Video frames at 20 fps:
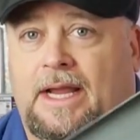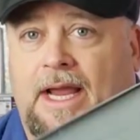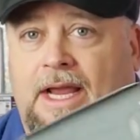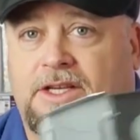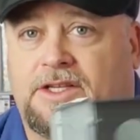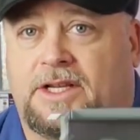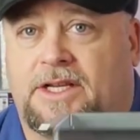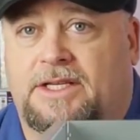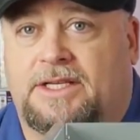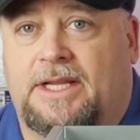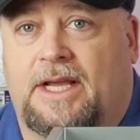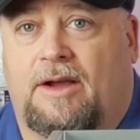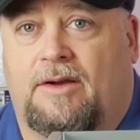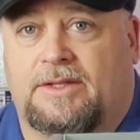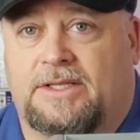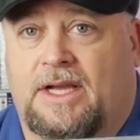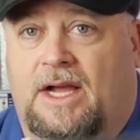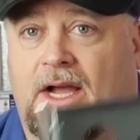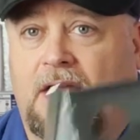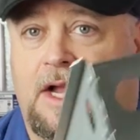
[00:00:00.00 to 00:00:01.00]
As you can tell,
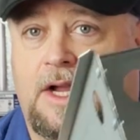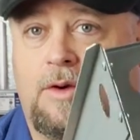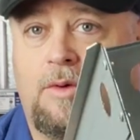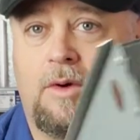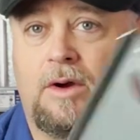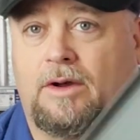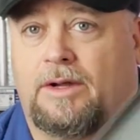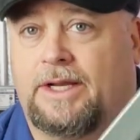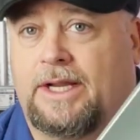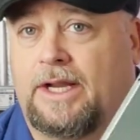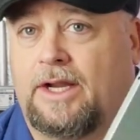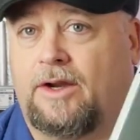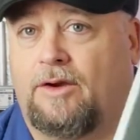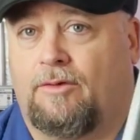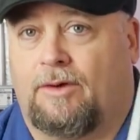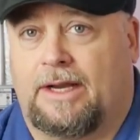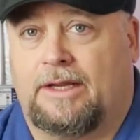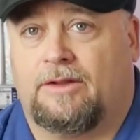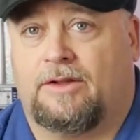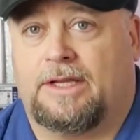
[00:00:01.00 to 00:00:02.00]
it's a high quality,
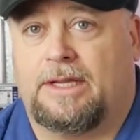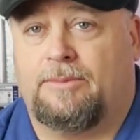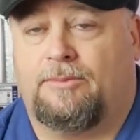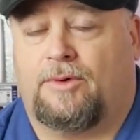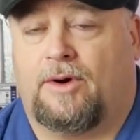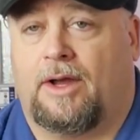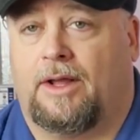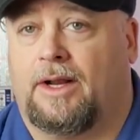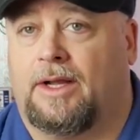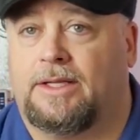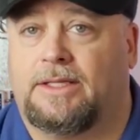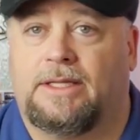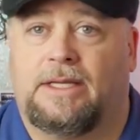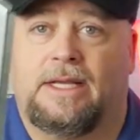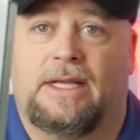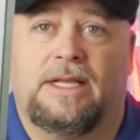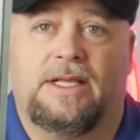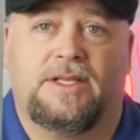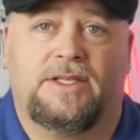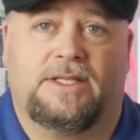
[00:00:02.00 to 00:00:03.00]
great looking product,
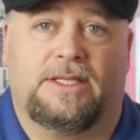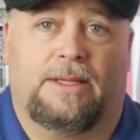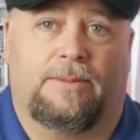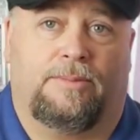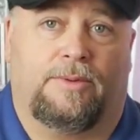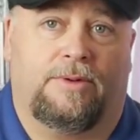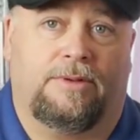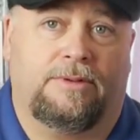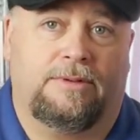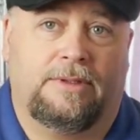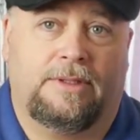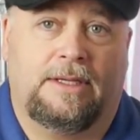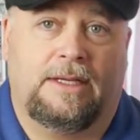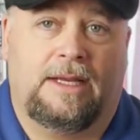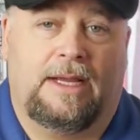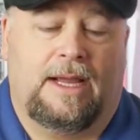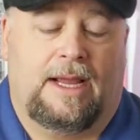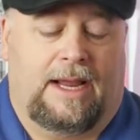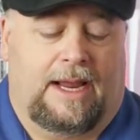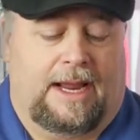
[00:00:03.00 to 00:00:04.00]
simple,
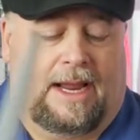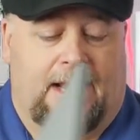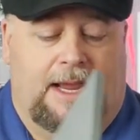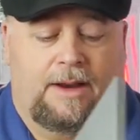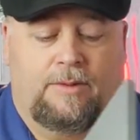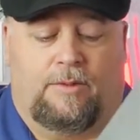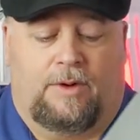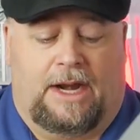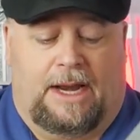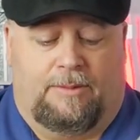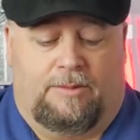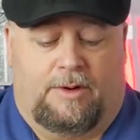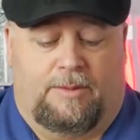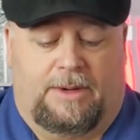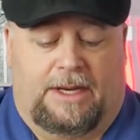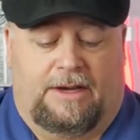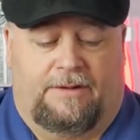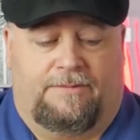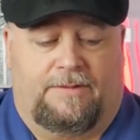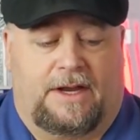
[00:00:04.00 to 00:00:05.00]
and we're able to
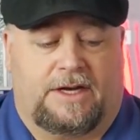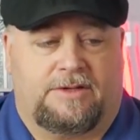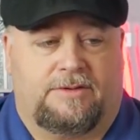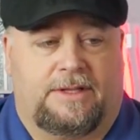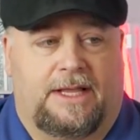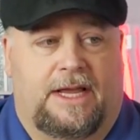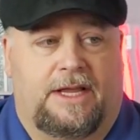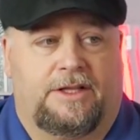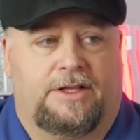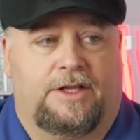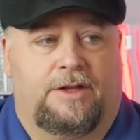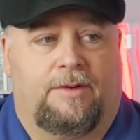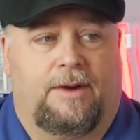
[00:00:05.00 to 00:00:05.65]
manufacture that in the